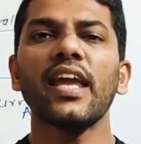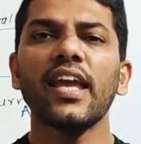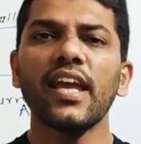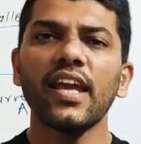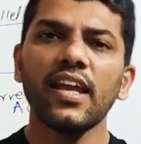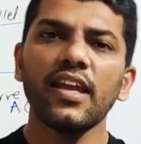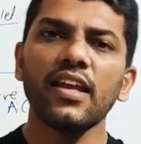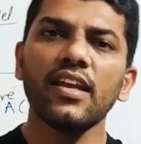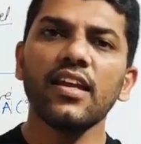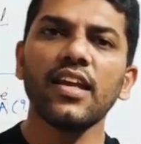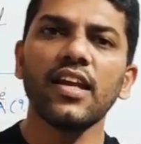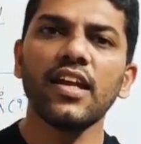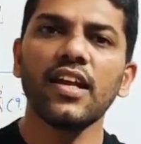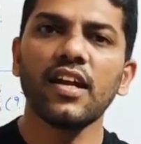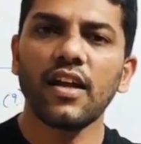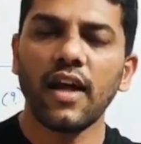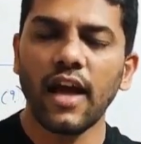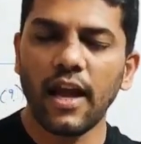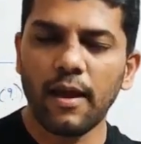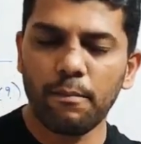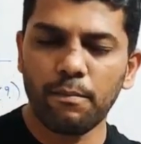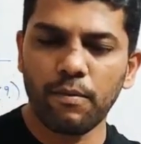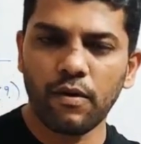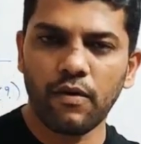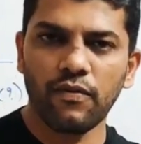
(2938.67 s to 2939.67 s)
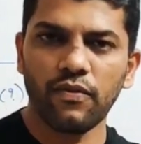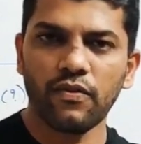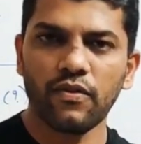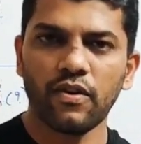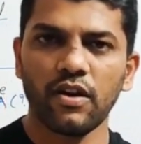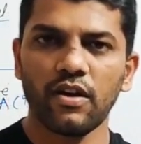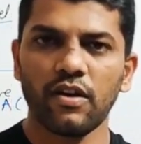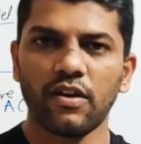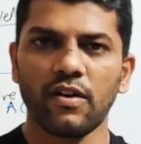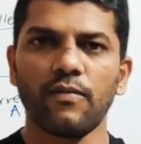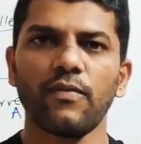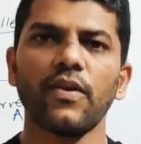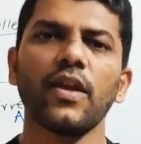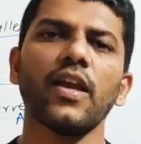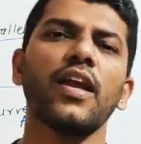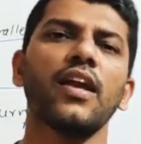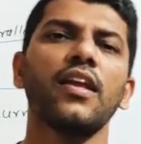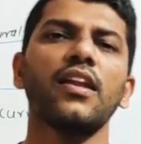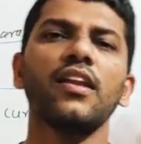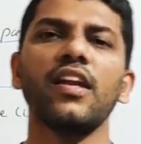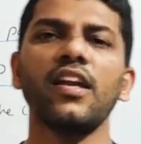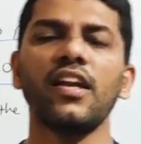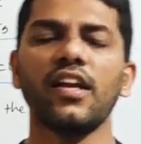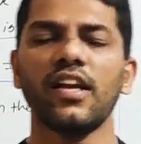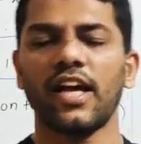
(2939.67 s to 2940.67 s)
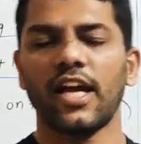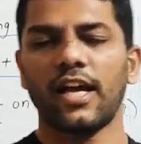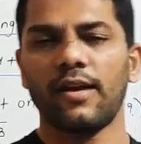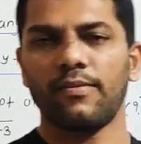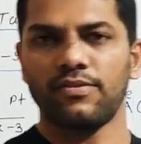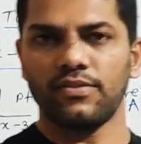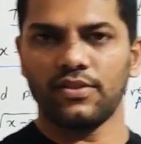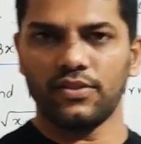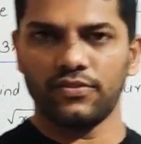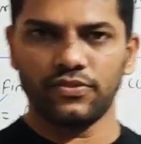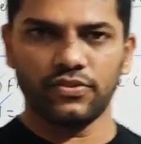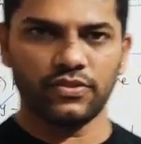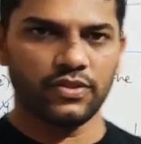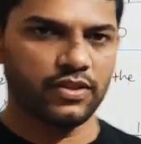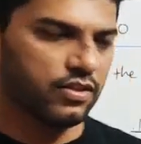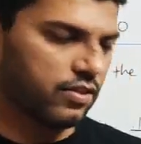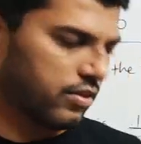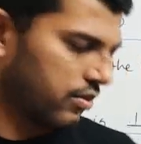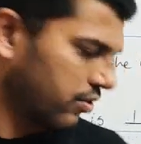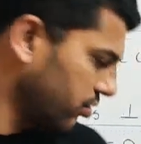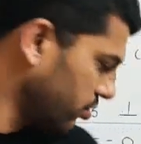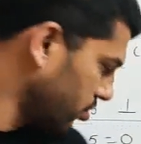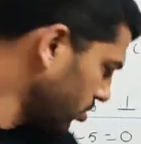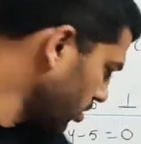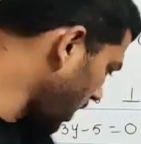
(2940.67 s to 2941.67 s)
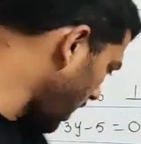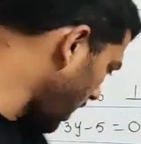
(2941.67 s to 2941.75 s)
any type of curve. Any type of curve. So